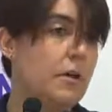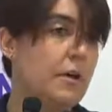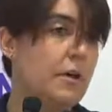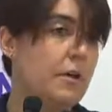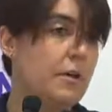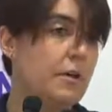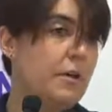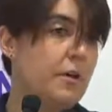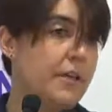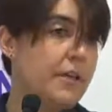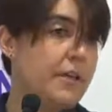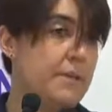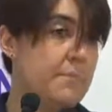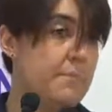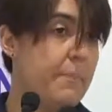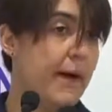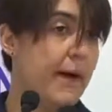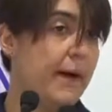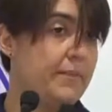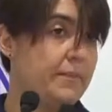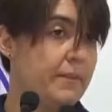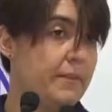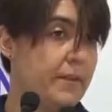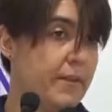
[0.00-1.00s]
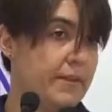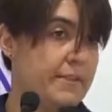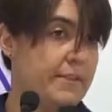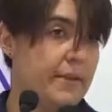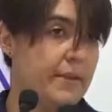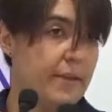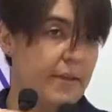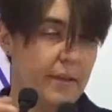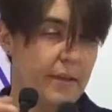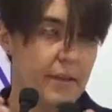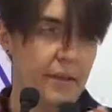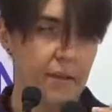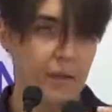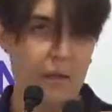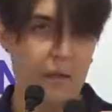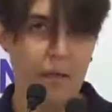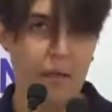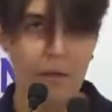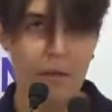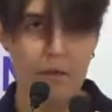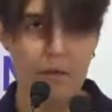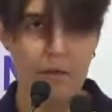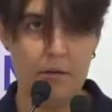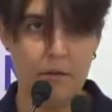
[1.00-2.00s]
impacts, let's say,
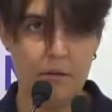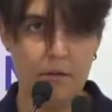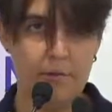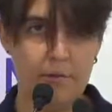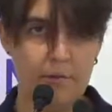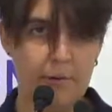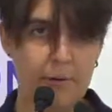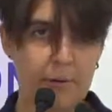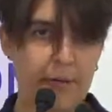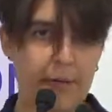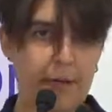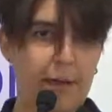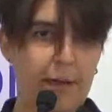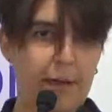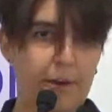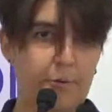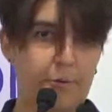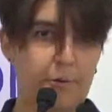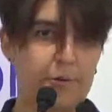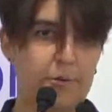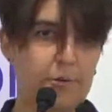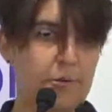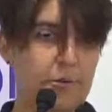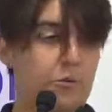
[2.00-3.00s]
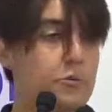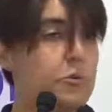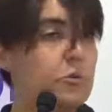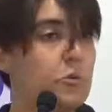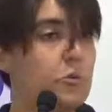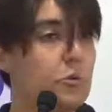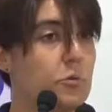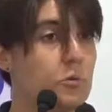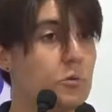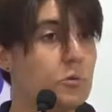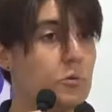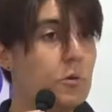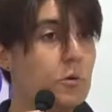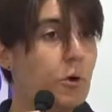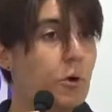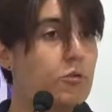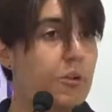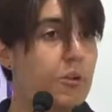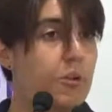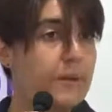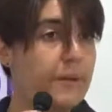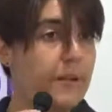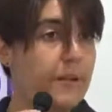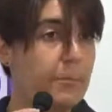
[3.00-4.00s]
you need very high resolution
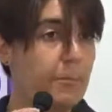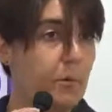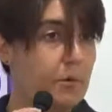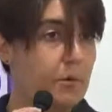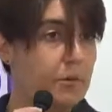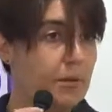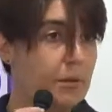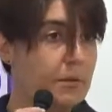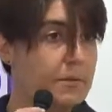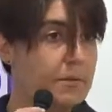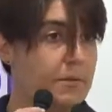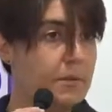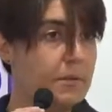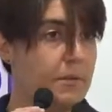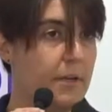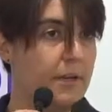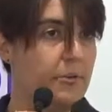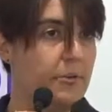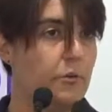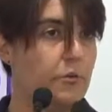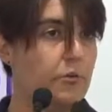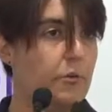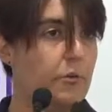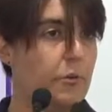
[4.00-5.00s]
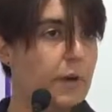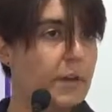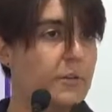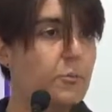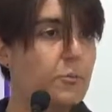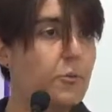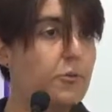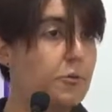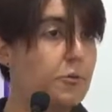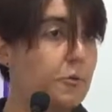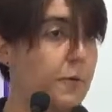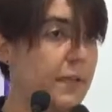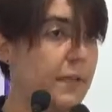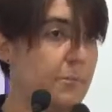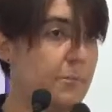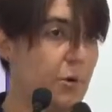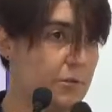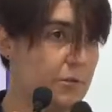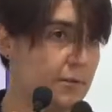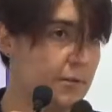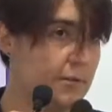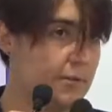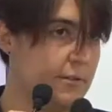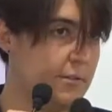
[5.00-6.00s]
oceanic models and also atmospheric
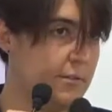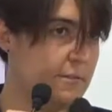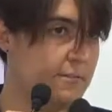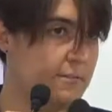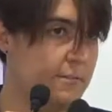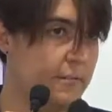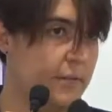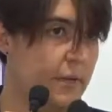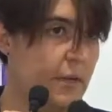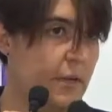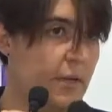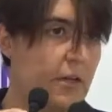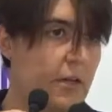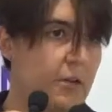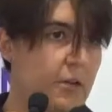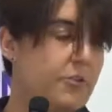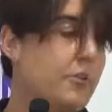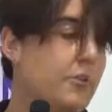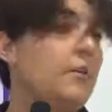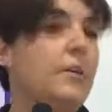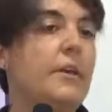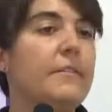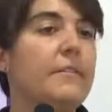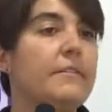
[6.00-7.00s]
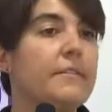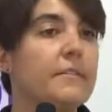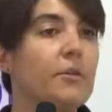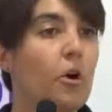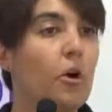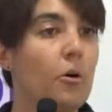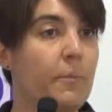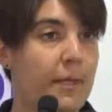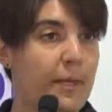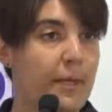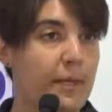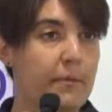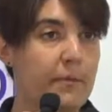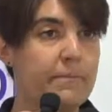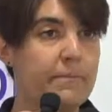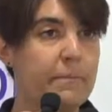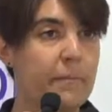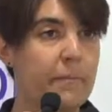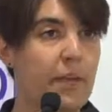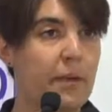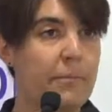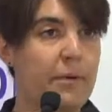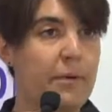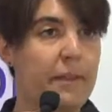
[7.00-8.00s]
models. So it's coming.
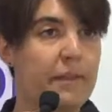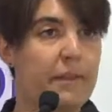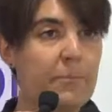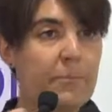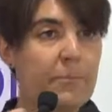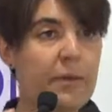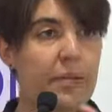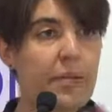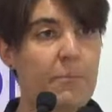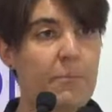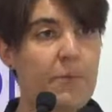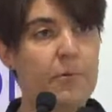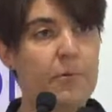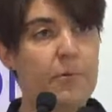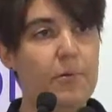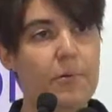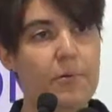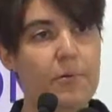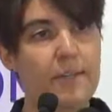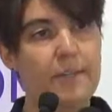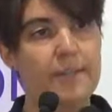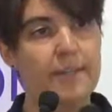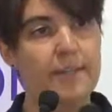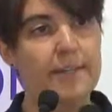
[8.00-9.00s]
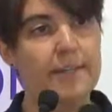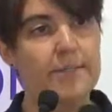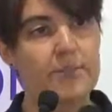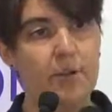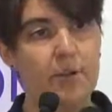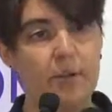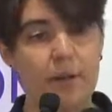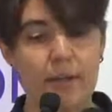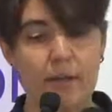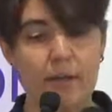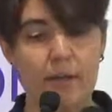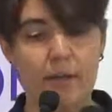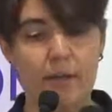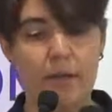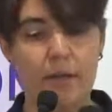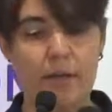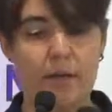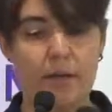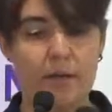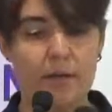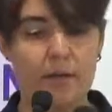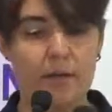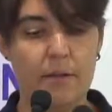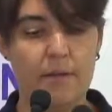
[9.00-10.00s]
I mean, there are many people that are studying
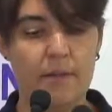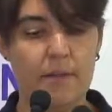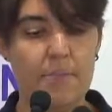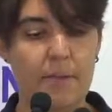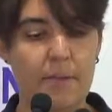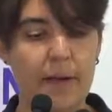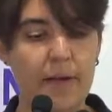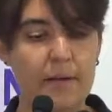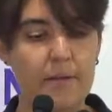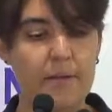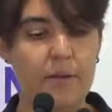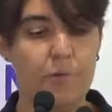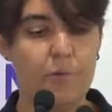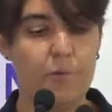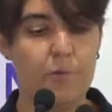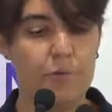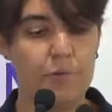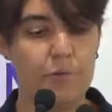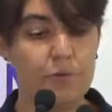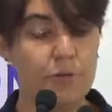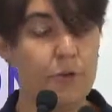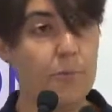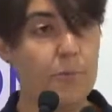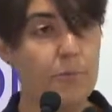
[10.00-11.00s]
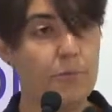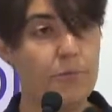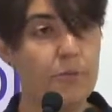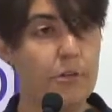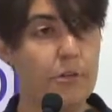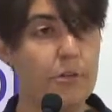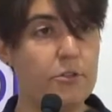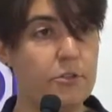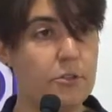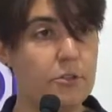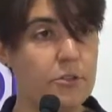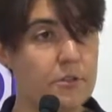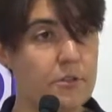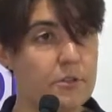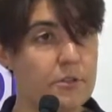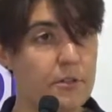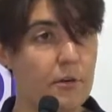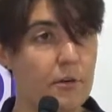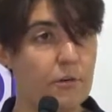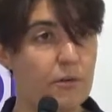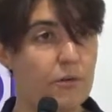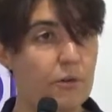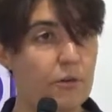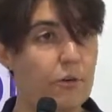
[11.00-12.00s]
the impact of storm surges
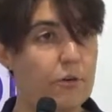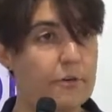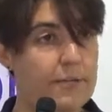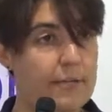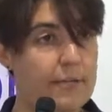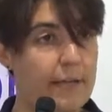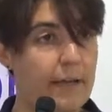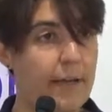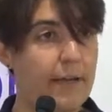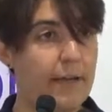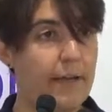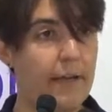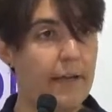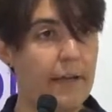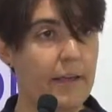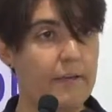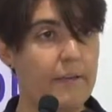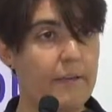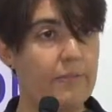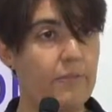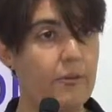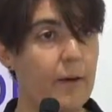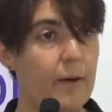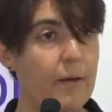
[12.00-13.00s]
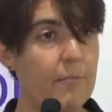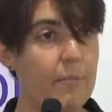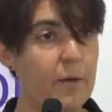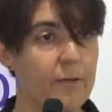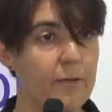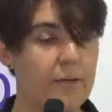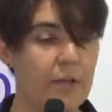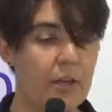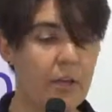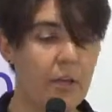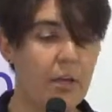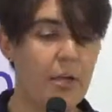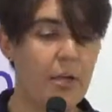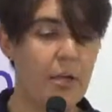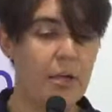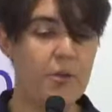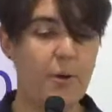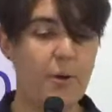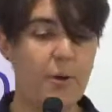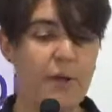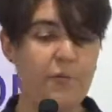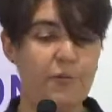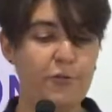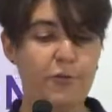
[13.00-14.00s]
on the coastline, etc. But you
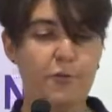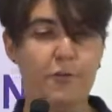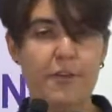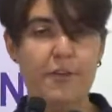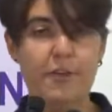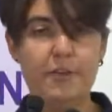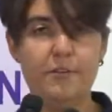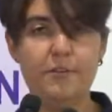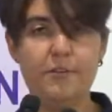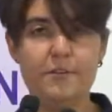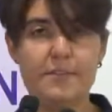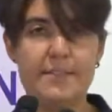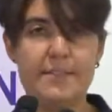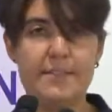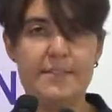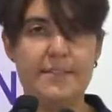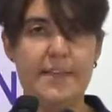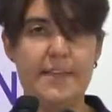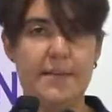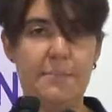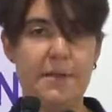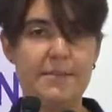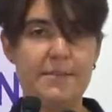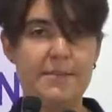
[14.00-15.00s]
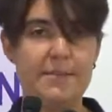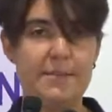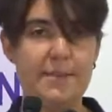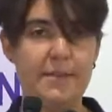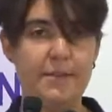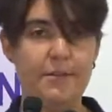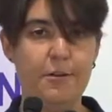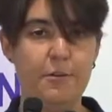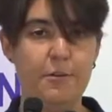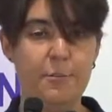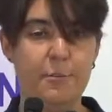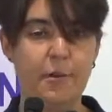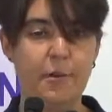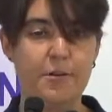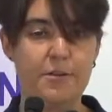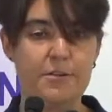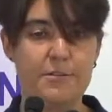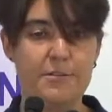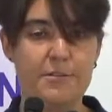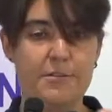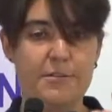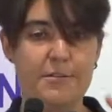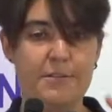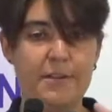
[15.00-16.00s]
have to think the system as little
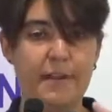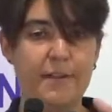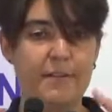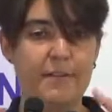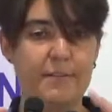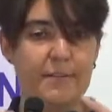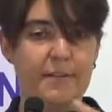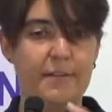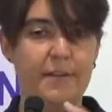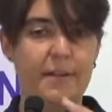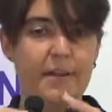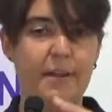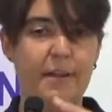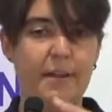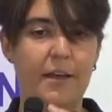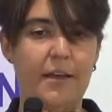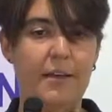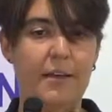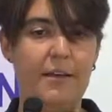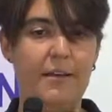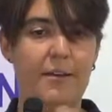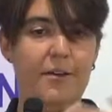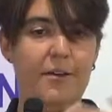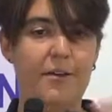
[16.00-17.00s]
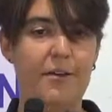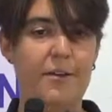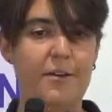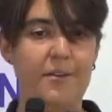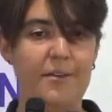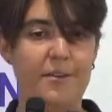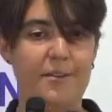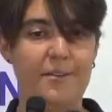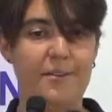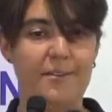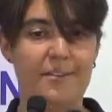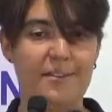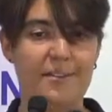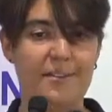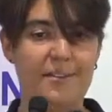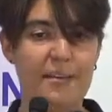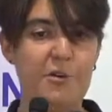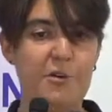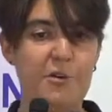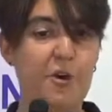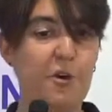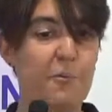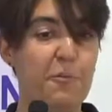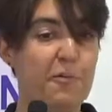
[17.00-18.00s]
boxes that
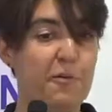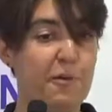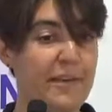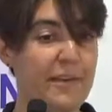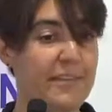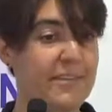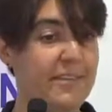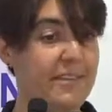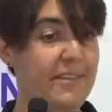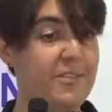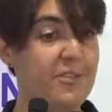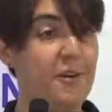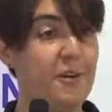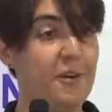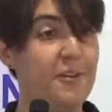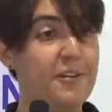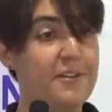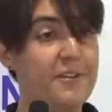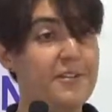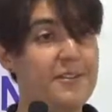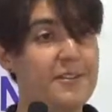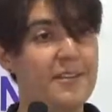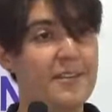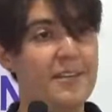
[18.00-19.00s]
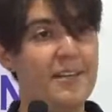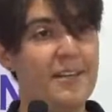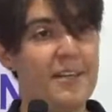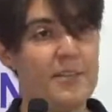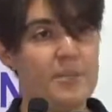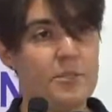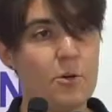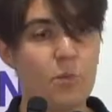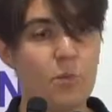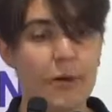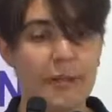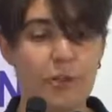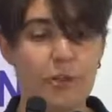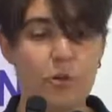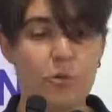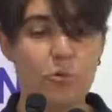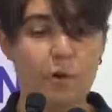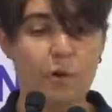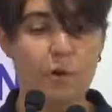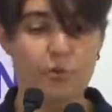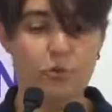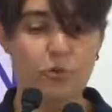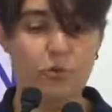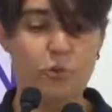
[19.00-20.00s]
incorporate each other's. So when you
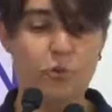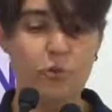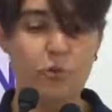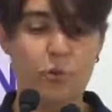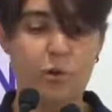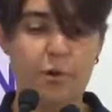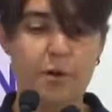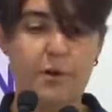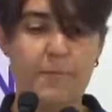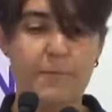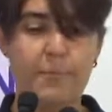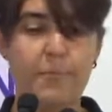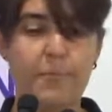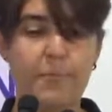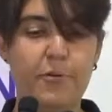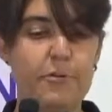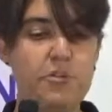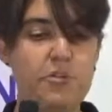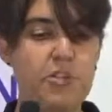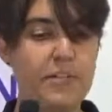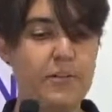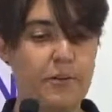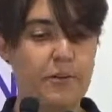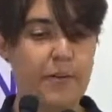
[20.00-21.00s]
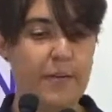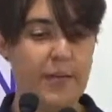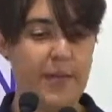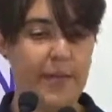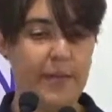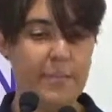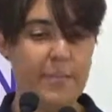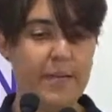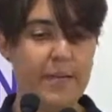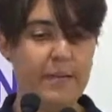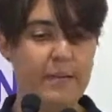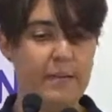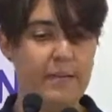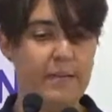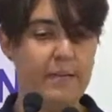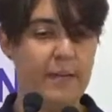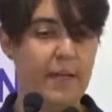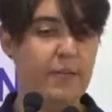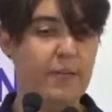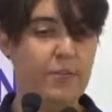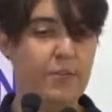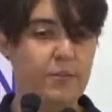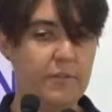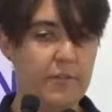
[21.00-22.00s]
want to project the climate
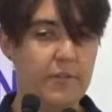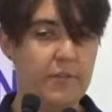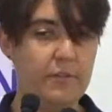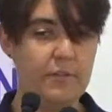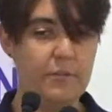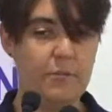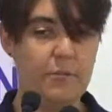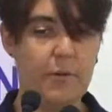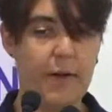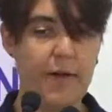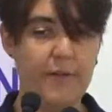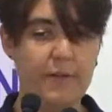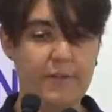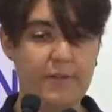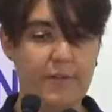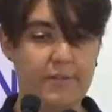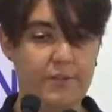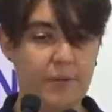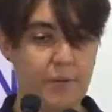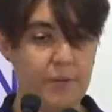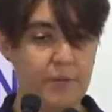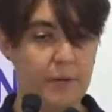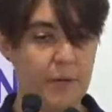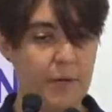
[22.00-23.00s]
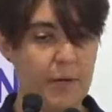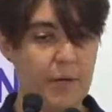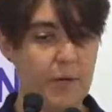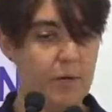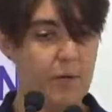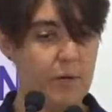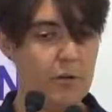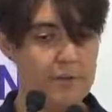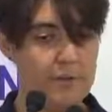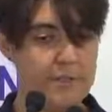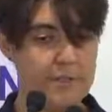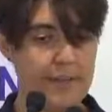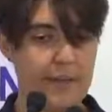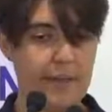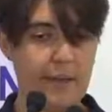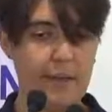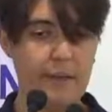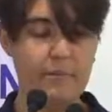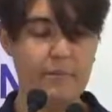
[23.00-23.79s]
and the sea level rise at a very local scale,